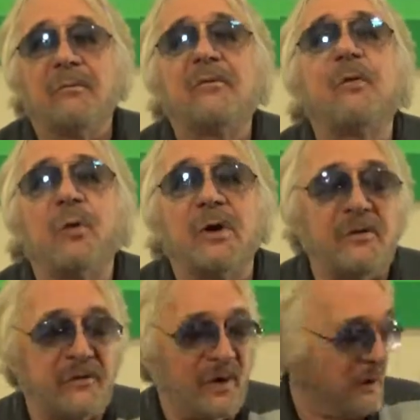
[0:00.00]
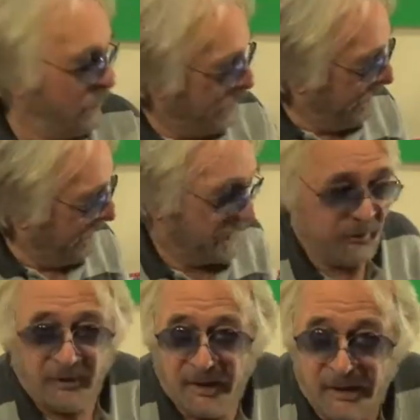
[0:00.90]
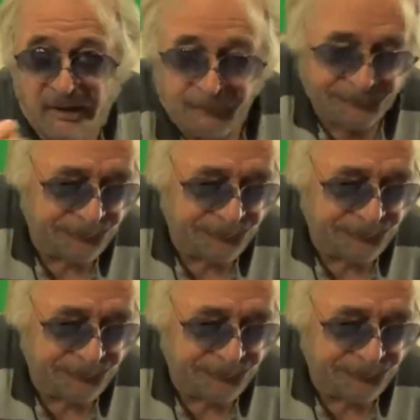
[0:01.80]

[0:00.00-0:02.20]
So what, you say? Okay.